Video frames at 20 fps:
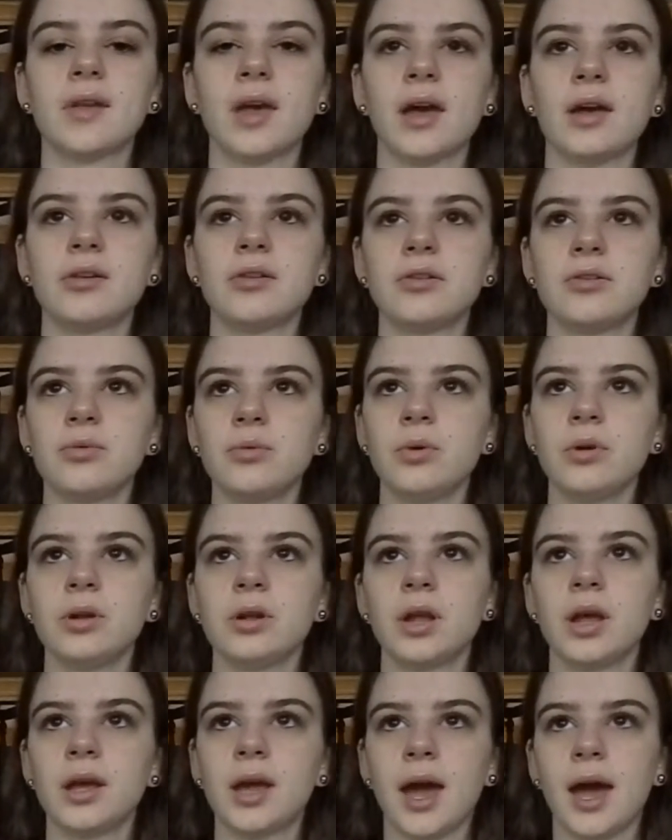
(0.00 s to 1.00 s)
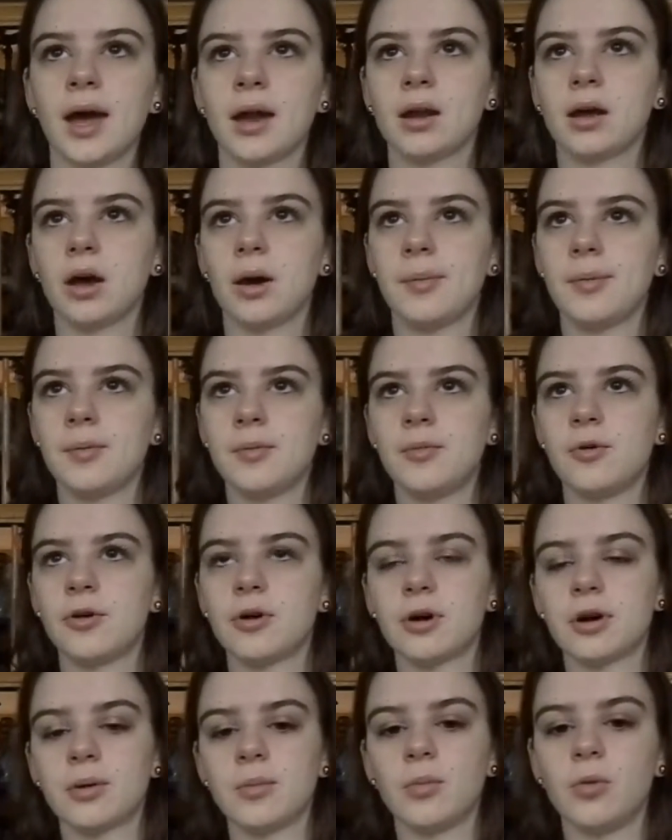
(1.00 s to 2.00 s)
I just want to like add a couple
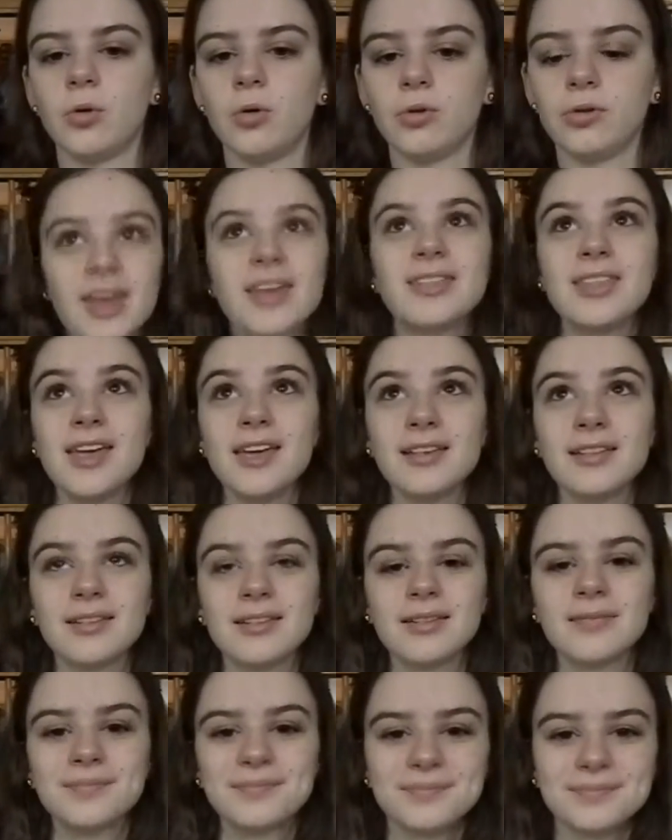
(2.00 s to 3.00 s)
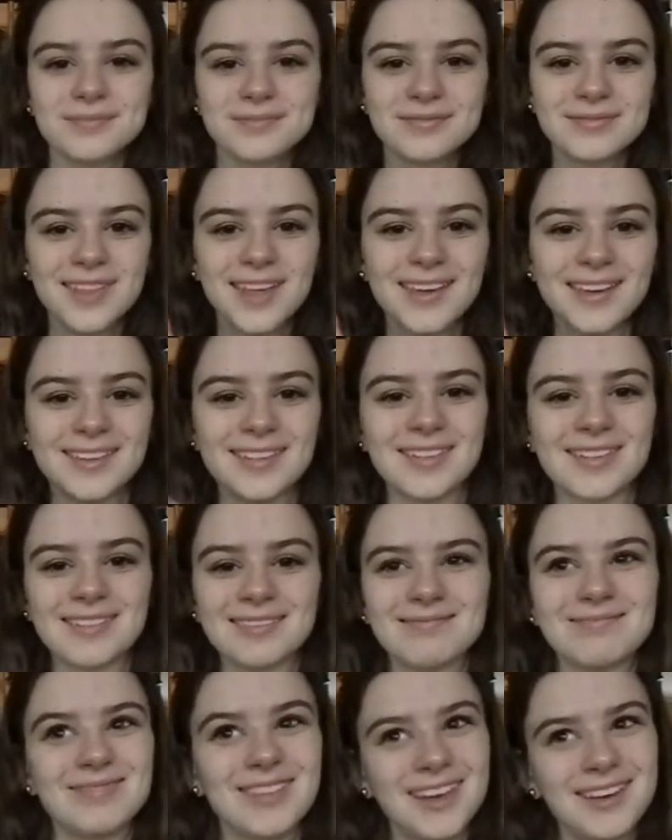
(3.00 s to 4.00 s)
more moles. Thanks
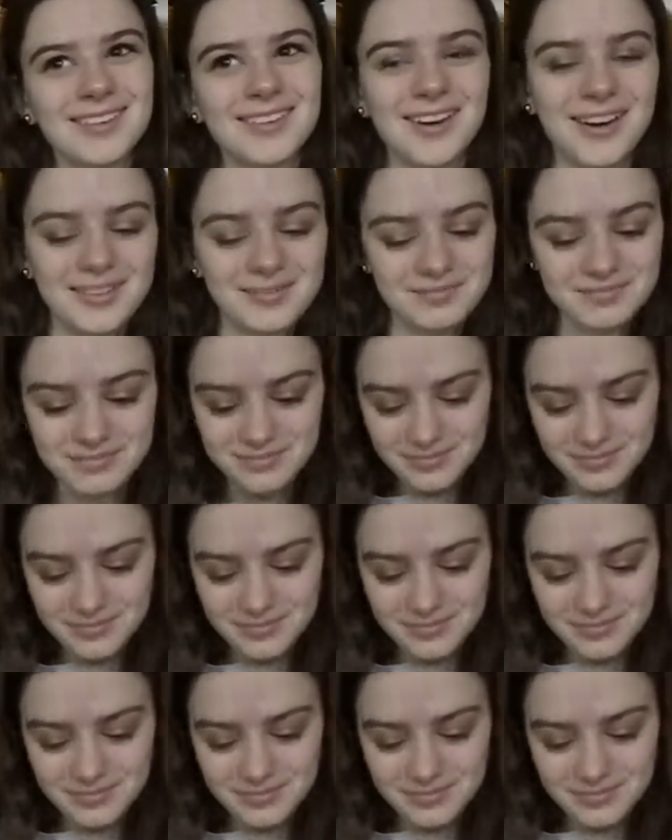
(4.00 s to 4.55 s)
God.